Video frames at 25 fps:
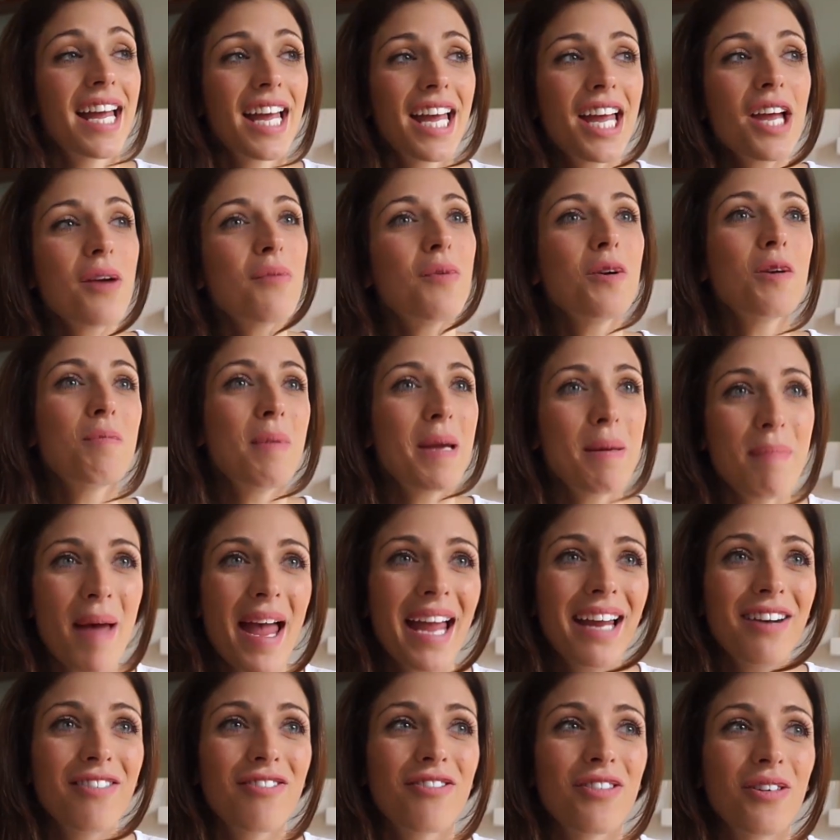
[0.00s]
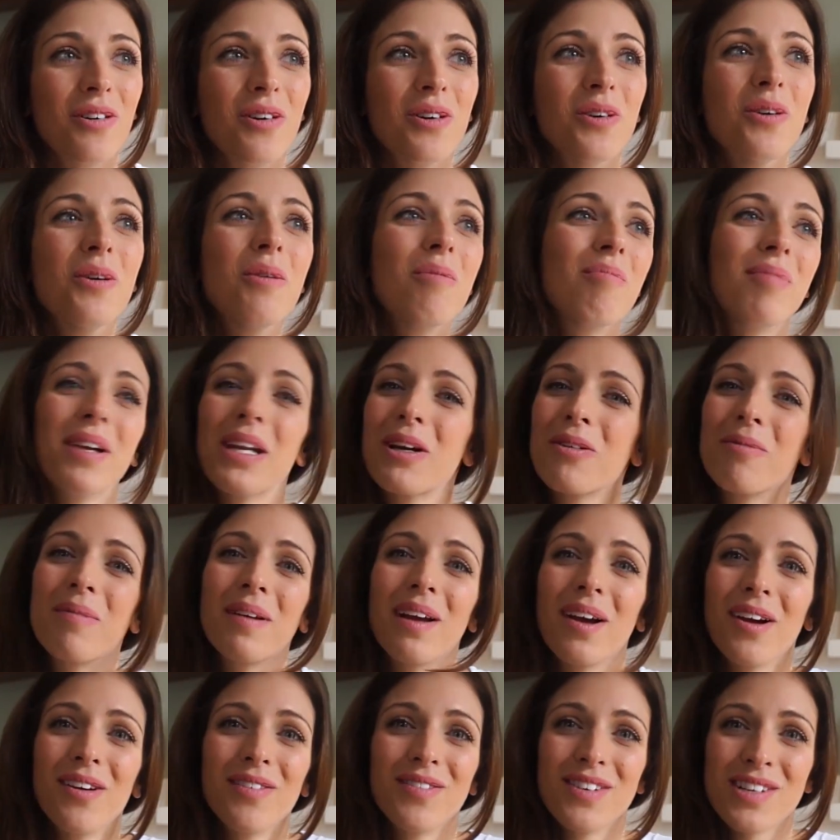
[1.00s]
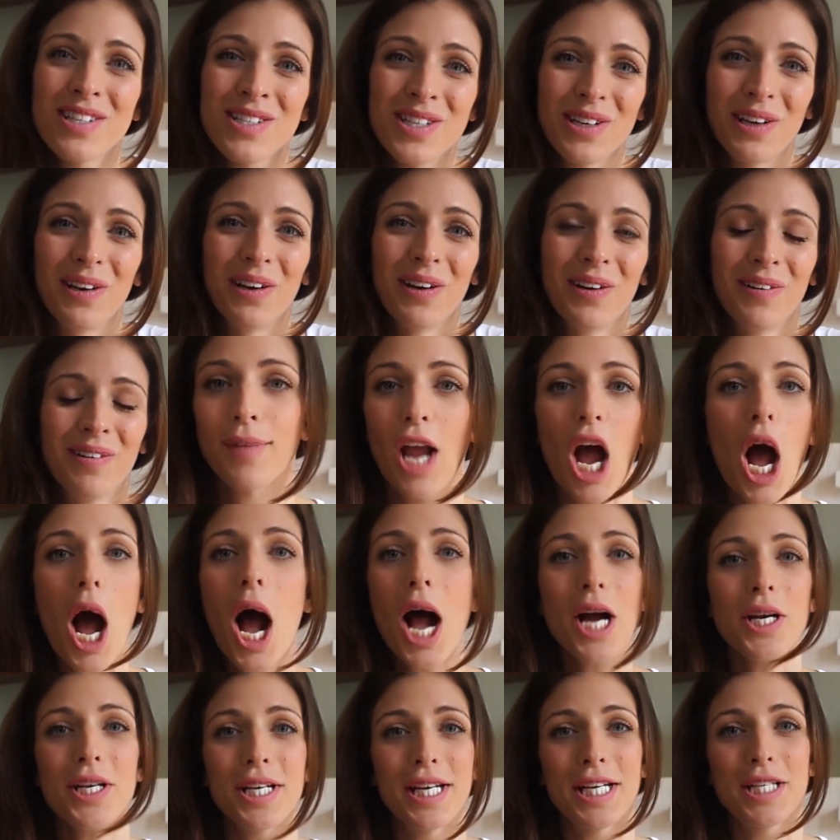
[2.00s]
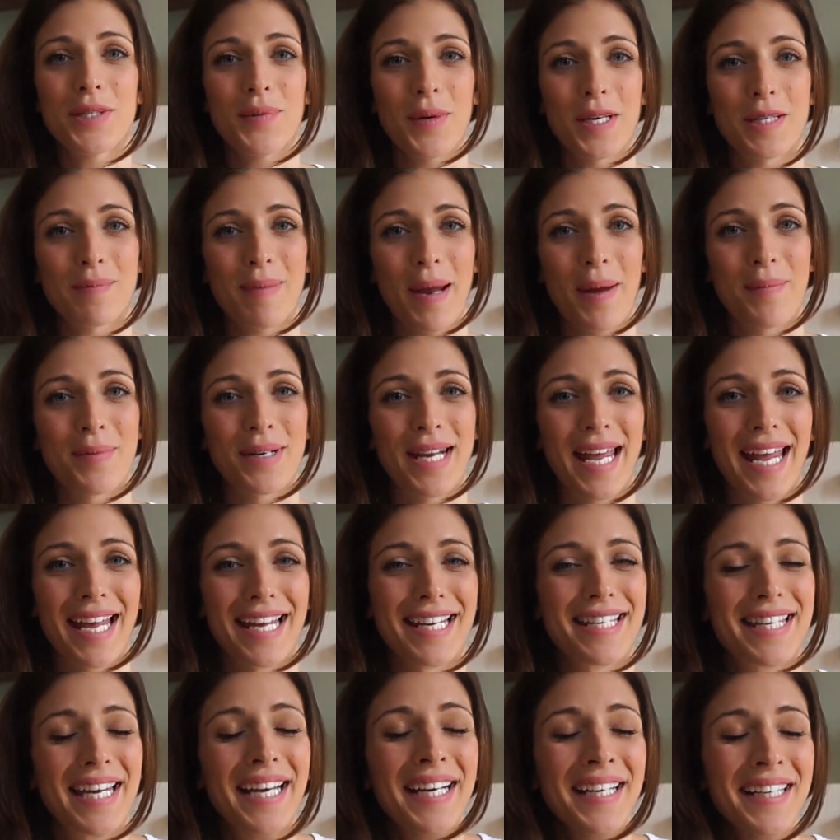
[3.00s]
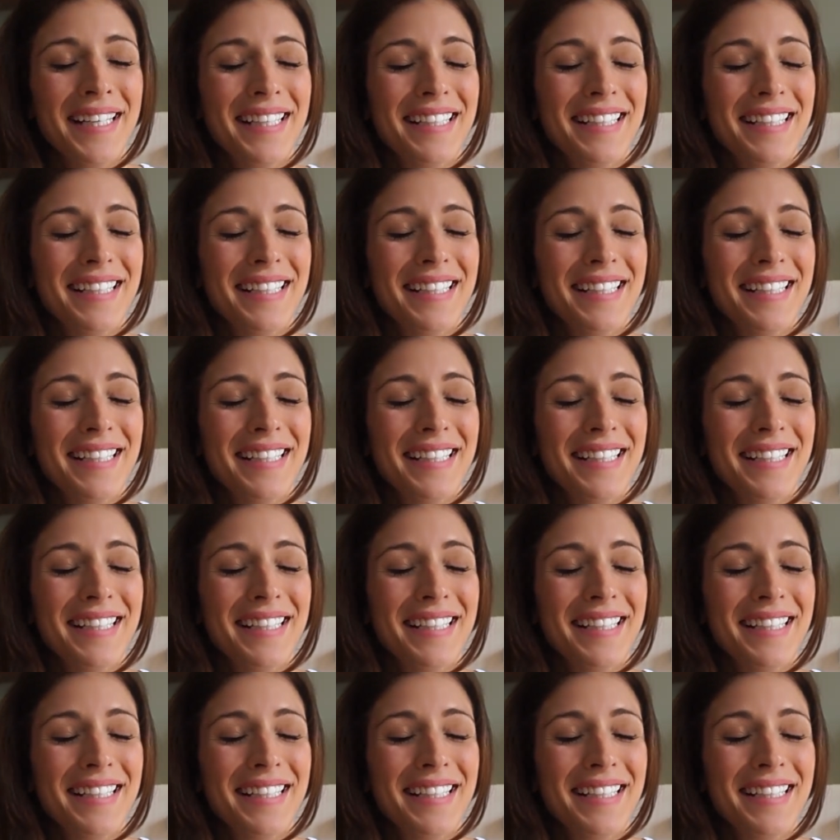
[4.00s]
It would be painful, but it will be over soon. I don't need to explain what it is.